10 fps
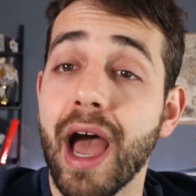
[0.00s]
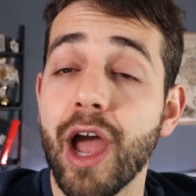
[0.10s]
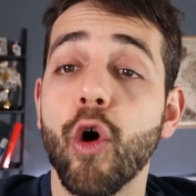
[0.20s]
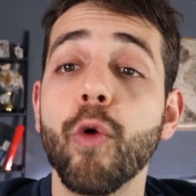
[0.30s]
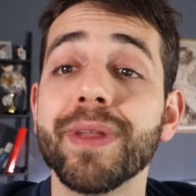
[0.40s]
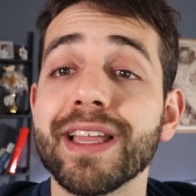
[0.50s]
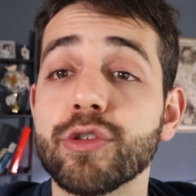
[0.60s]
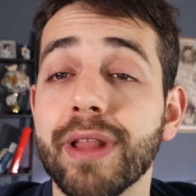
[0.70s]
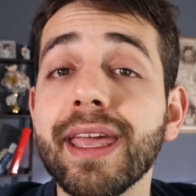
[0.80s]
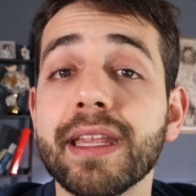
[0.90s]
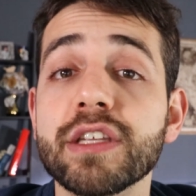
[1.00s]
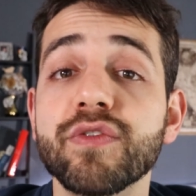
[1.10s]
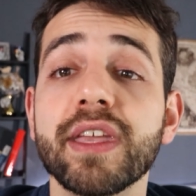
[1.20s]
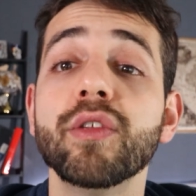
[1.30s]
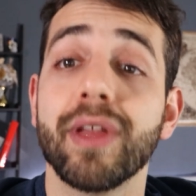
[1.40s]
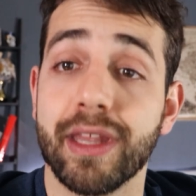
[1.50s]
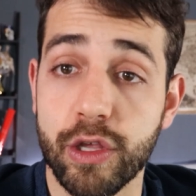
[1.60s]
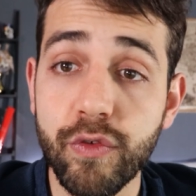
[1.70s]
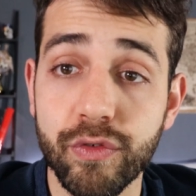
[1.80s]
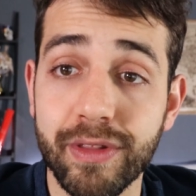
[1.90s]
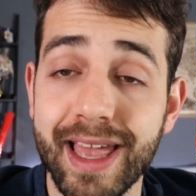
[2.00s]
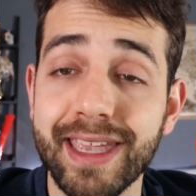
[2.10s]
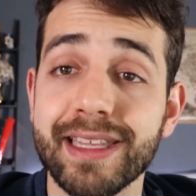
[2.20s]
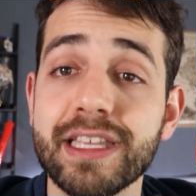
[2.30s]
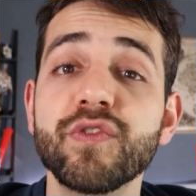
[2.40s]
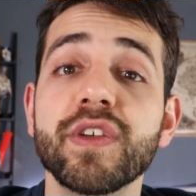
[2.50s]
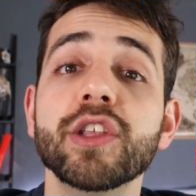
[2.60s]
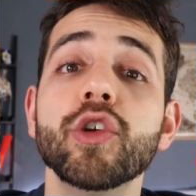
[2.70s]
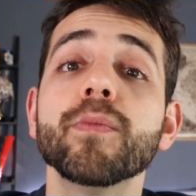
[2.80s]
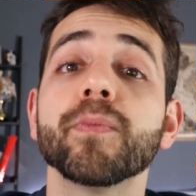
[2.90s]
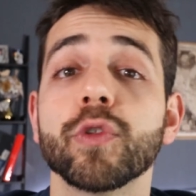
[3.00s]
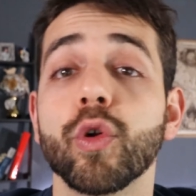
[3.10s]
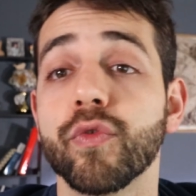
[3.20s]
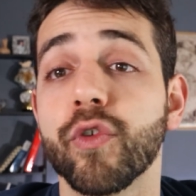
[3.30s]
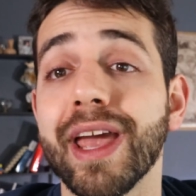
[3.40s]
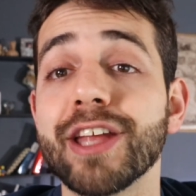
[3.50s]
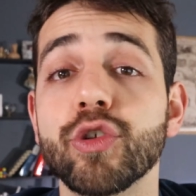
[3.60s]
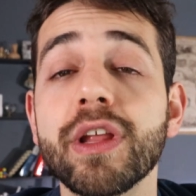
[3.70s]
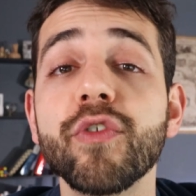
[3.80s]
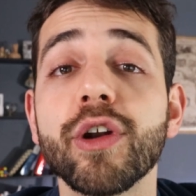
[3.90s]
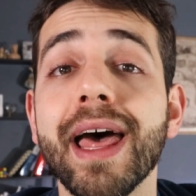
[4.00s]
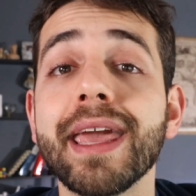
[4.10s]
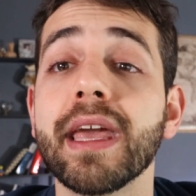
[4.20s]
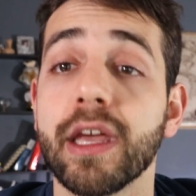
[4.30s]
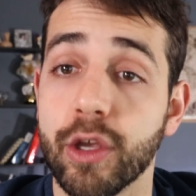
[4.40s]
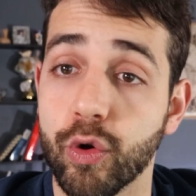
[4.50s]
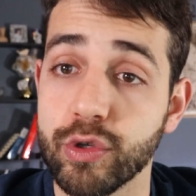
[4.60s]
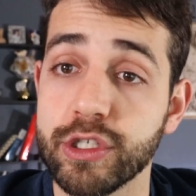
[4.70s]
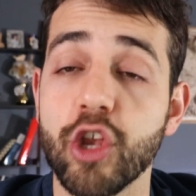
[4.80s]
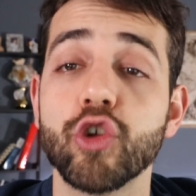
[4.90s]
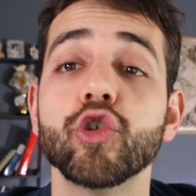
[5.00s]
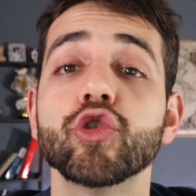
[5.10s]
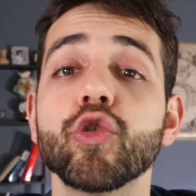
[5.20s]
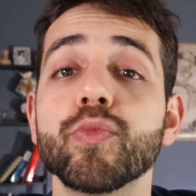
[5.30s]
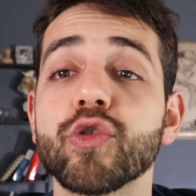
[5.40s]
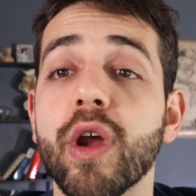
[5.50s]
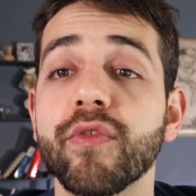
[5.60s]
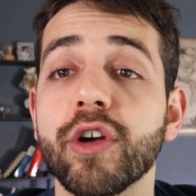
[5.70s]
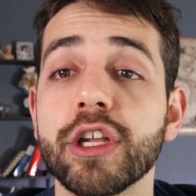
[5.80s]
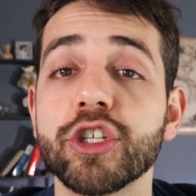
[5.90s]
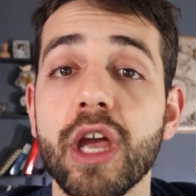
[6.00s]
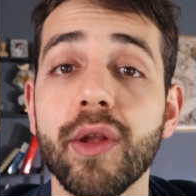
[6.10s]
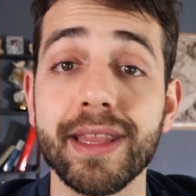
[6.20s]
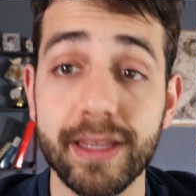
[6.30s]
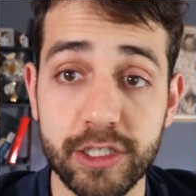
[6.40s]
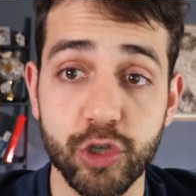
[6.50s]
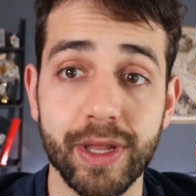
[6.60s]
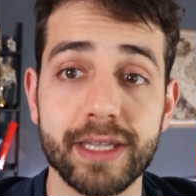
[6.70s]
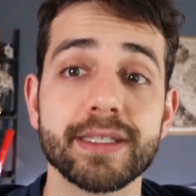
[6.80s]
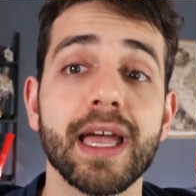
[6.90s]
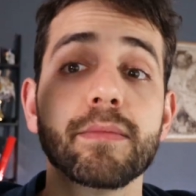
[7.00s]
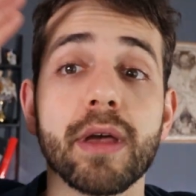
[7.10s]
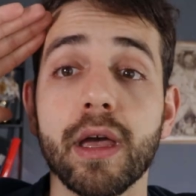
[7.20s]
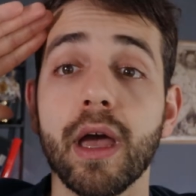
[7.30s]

I hope that you like this video, and if you like this video, don't forget to leave your like, consider to subscribe for the channel, and see you next time.